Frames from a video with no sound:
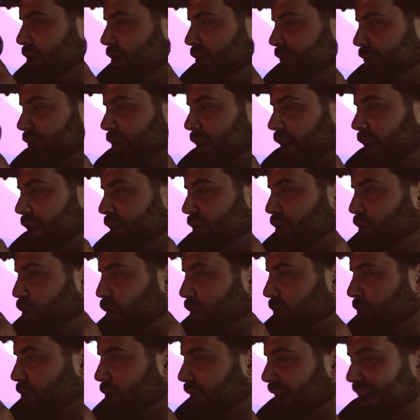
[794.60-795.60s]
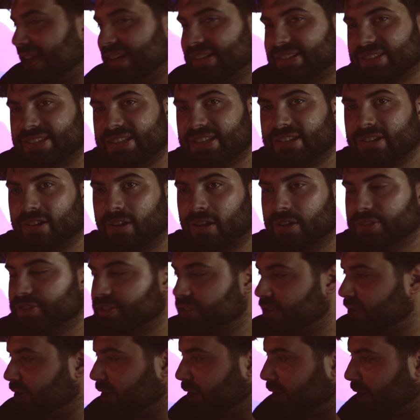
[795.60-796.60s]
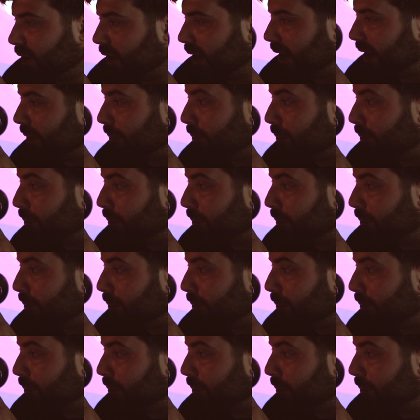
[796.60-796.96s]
you've got a normal SD card slot, a